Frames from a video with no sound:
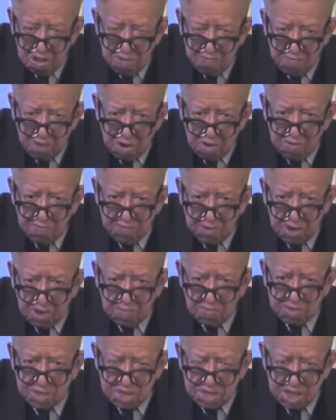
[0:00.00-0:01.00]
foreign
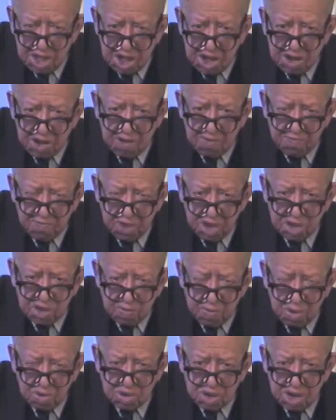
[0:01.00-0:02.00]
films, Italian, French,
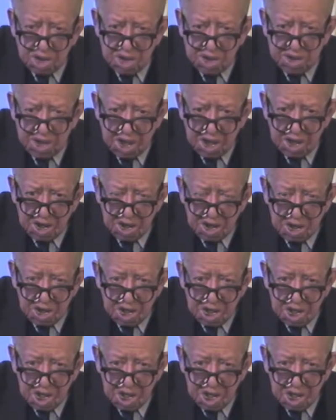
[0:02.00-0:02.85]
mostly Italian.